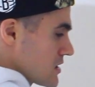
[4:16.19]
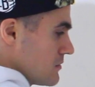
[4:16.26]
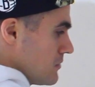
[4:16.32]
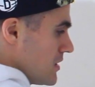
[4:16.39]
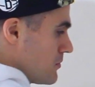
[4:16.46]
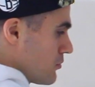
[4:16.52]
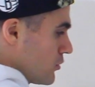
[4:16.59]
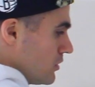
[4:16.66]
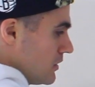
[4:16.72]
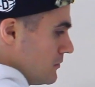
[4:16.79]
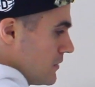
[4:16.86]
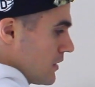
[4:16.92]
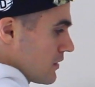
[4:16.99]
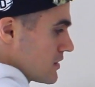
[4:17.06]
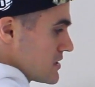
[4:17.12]
going to be a
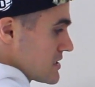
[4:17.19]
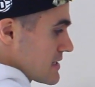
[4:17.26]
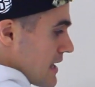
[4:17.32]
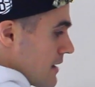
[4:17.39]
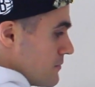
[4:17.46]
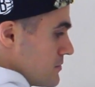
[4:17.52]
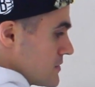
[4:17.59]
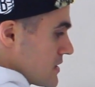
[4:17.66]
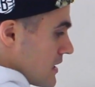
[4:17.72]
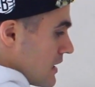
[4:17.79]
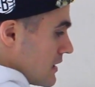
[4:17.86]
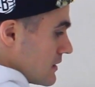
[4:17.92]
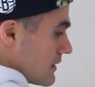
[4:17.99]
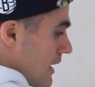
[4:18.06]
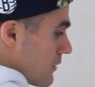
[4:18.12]
preliminary step to
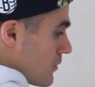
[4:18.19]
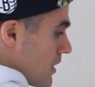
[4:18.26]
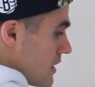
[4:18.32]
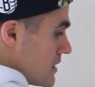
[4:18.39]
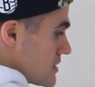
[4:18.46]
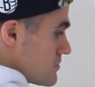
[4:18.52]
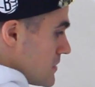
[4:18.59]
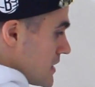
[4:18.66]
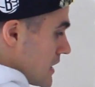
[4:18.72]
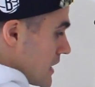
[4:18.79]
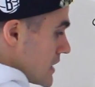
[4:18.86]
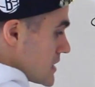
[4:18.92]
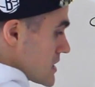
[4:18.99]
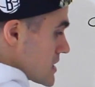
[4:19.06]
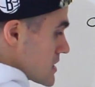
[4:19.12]
getting that radius
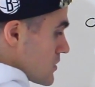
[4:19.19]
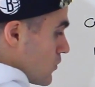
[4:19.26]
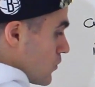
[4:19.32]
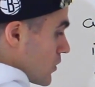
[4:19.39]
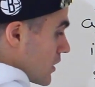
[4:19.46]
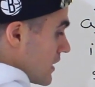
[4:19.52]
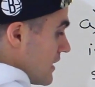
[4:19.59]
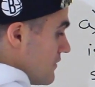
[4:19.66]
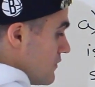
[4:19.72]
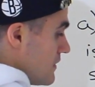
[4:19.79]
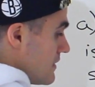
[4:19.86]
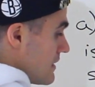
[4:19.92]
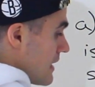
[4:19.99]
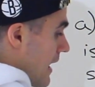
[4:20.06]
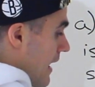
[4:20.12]
because we're
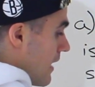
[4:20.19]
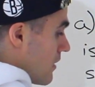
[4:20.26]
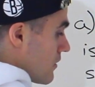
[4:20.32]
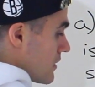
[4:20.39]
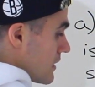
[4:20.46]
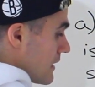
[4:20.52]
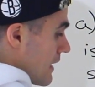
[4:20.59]
given the area.